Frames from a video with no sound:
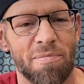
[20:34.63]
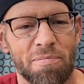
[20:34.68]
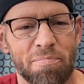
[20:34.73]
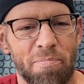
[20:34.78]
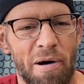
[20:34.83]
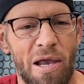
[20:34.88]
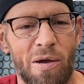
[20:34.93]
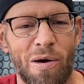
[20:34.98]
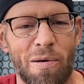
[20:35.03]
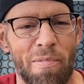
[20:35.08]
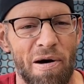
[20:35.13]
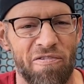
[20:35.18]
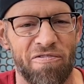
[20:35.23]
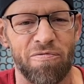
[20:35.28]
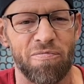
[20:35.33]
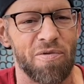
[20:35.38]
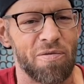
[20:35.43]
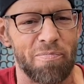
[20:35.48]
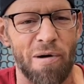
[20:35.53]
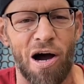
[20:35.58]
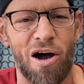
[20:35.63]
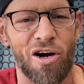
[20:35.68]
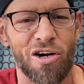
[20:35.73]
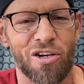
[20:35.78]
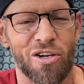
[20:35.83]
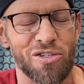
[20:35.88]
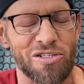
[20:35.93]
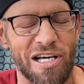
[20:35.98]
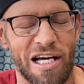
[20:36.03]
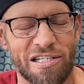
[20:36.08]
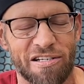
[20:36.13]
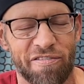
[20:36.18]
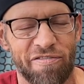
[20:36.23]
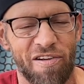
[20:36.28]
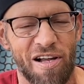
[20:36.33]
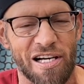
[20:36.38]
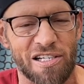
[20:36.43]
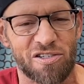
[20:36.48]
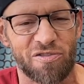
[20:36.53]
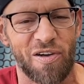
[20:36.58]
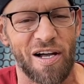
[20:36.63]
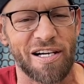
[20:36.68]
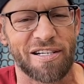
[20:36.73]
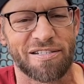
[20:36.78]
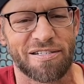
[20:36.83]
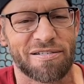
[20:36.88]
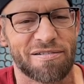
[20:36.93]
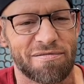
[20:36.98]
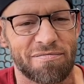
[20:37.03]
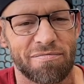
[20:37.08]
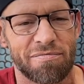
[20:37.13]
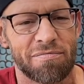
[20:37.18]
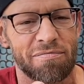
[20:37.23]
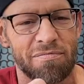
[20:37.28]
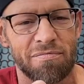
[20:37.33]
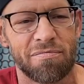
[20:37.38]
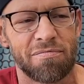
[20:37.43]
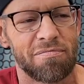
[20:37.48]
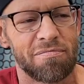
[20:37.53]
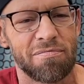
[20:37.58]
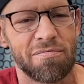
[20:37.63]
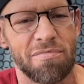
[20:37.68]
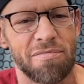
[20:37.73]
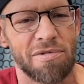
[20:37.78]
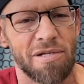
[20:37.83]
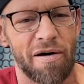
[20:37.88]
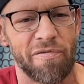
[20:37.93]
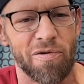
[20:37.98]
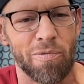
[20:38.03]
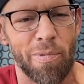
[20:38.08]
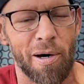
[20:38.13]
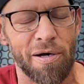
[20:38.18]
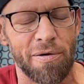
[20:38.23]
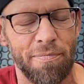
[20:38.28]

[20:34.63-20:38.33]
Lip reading: By the way, my heart goes out to Flex. Flex, love you, bud.